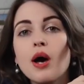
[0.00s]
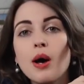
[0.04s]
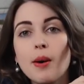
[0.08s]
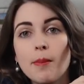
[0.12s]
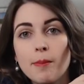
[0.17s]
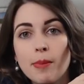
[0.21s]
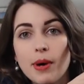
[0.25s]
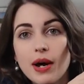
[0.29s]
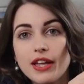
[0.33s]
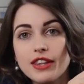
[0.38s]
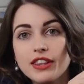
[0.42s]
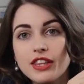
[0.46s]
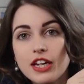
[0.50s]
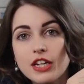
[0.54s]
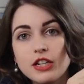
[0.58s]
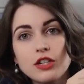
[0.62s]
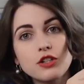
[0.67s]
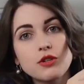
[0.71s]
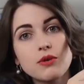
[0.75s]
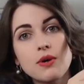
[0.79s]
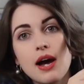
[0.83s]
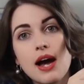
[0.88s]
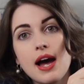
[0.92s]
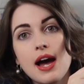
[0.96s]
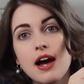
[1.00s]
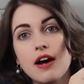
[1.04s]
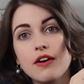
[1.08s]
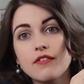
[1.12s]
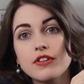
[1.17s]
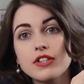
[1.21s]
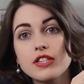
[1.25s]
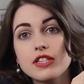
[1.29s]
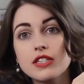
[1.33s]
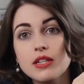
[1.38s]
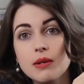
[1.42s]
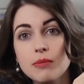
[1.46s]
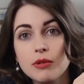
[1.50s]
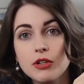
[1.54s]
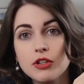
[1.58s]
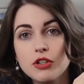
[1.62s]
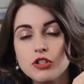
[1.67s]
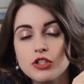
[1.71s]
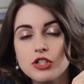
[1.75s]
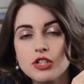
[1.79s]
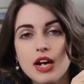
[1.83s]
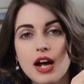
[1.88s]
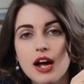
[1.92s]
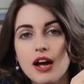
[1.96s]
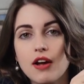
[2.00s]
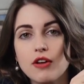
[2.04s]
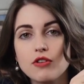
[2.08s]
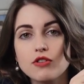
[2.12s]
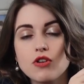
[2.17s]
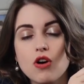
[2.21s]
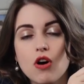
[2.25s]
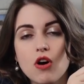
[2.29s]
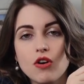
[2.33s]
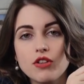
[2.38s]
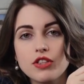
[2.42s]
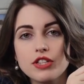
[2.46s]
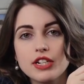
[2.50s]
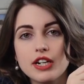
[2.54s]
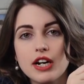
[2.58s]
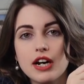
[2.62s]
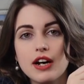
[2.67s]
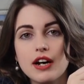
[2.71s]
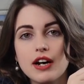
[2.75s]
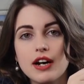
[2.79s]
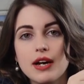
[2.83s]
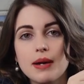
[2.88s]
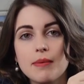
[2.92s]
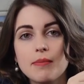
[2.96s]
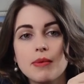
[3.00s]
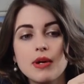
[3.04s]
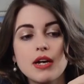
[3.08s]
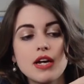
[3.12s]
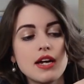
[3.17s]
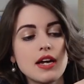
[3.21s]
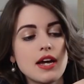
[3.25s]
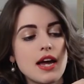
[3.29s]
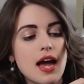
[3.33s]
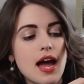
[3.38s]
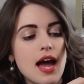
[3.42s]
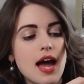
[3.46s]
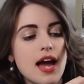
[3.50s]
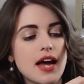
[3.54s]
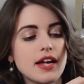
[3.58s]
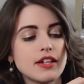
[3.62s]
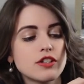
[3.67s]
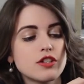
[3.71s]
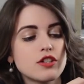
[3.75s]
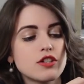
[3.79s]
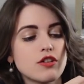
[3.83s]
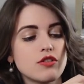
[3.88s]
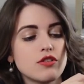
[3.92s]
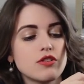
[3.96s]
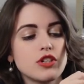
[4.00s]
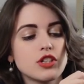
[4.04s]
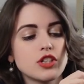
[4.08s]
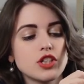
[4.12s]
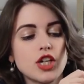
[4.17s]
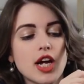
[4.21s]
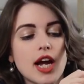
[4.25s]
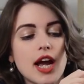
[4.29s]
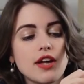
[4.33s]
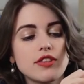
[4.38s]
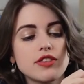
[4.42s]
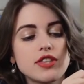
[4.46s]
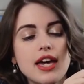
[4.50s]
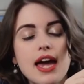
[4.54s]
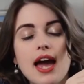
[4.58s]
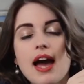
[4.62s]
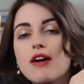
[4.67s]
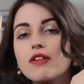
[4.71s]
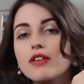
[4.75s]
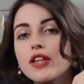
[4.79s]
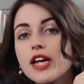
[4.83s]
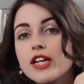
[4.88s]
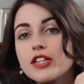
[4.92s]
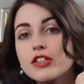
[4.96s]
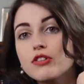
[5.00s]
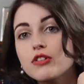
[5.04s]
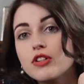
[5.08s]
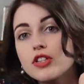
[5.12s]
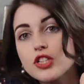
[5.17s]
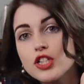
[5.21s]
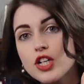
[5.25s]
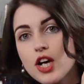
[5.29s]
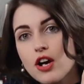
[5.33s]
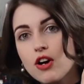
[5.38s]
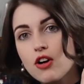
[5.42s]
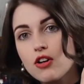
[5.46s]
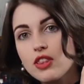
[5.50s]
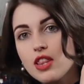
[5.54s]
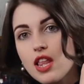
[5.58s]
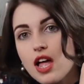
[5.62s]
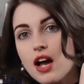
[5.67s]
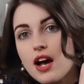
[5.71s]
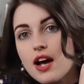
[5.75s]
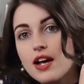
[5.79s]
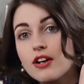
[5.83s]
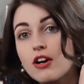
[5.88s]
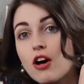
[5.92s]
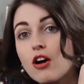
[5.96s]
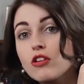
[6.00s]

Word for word: but they do have similar styles all the time and so you can check out the outlet, you can check online.